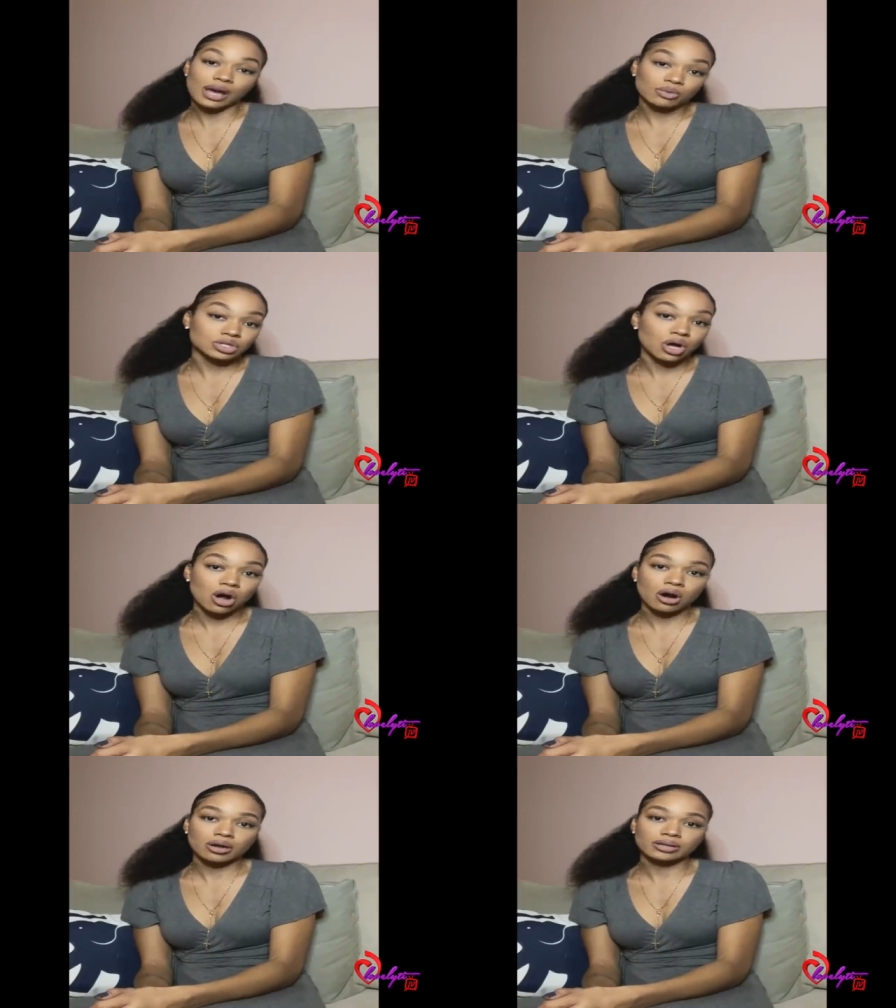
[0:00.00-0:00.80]
That was
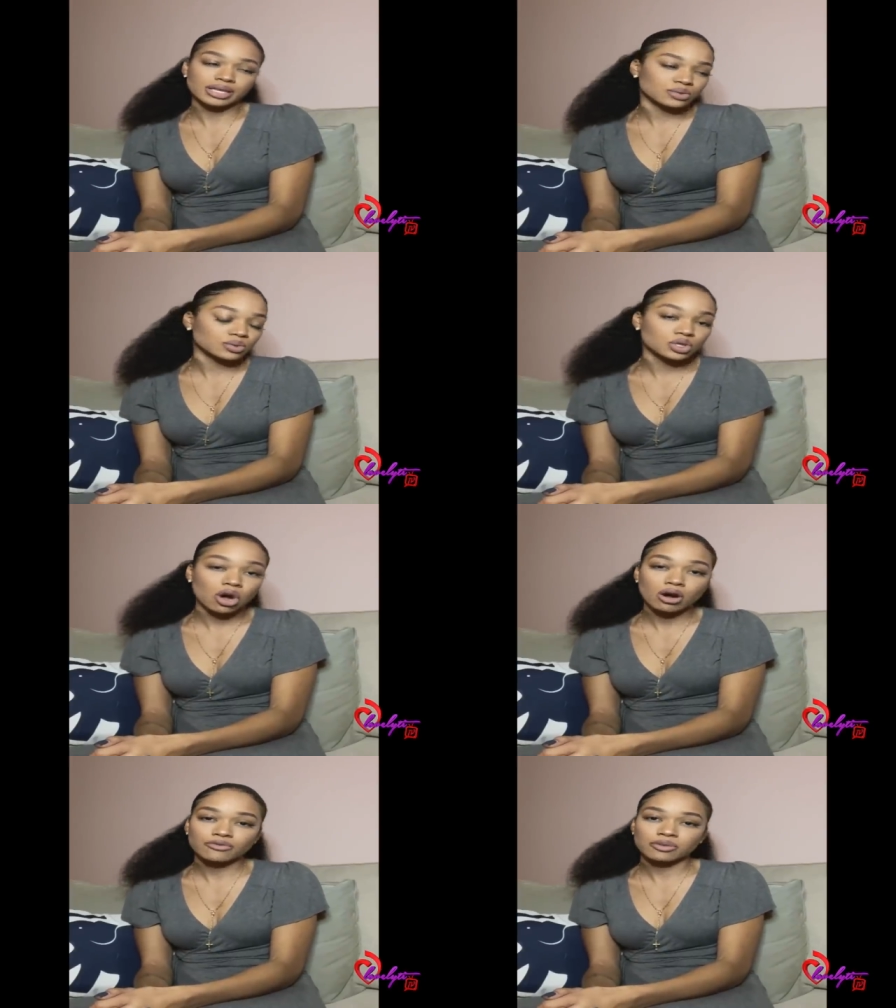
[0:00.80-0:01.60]
hard. This was
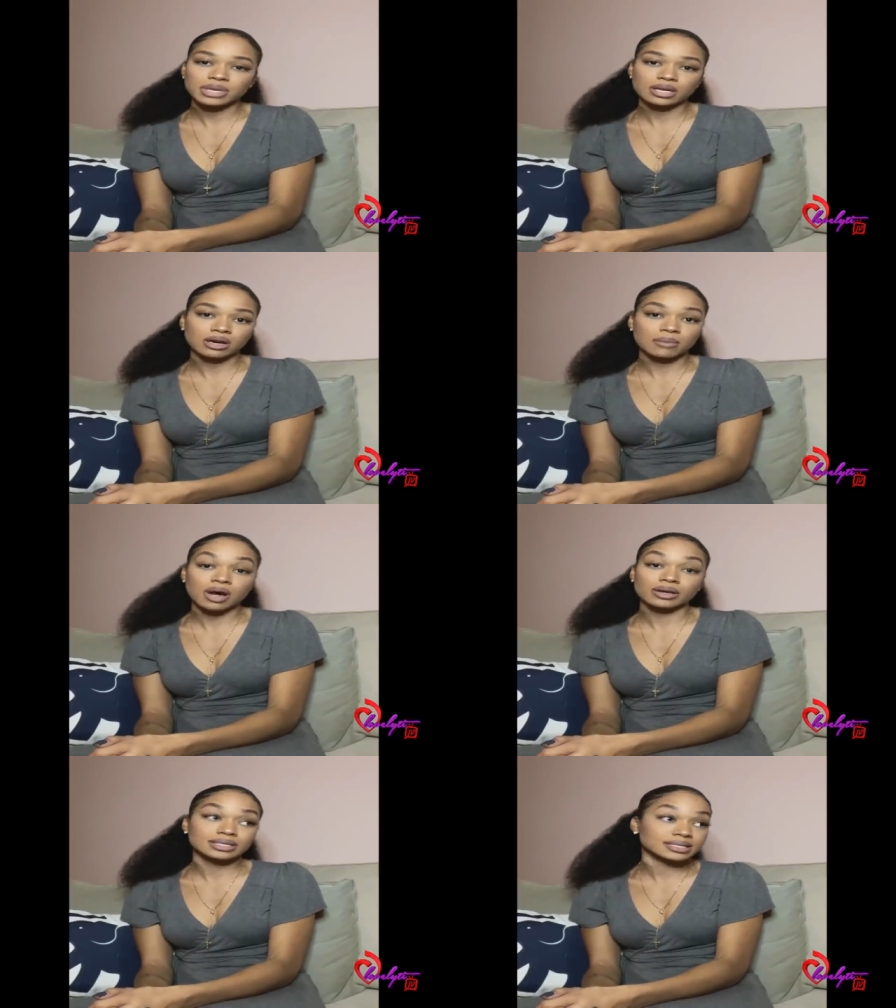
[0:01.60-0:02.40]
hard for me to come
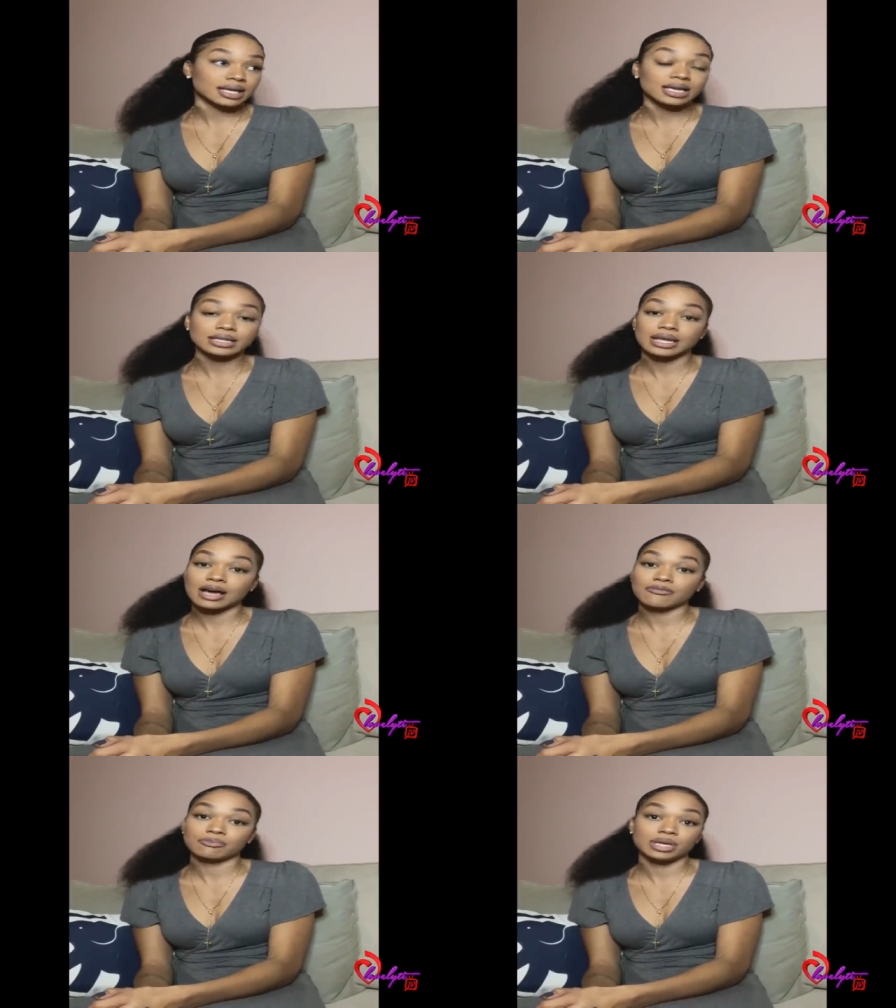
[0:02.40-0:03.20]
out and say that
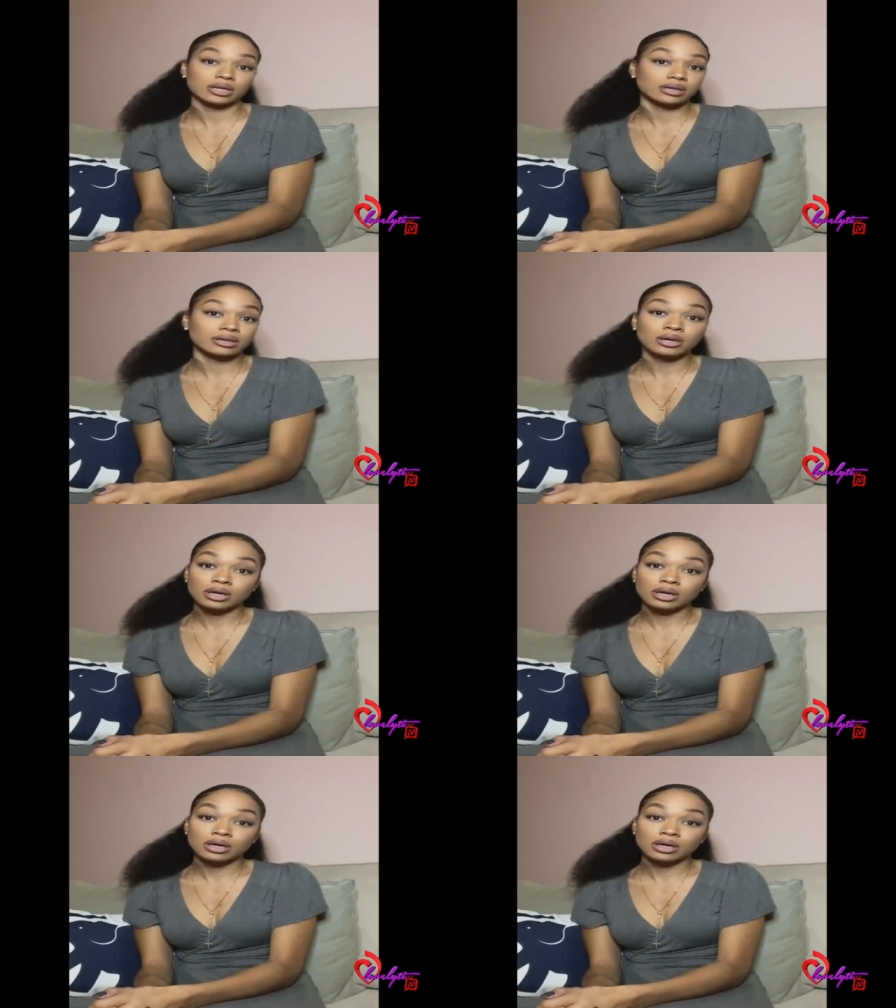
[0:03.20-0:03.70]
I've been in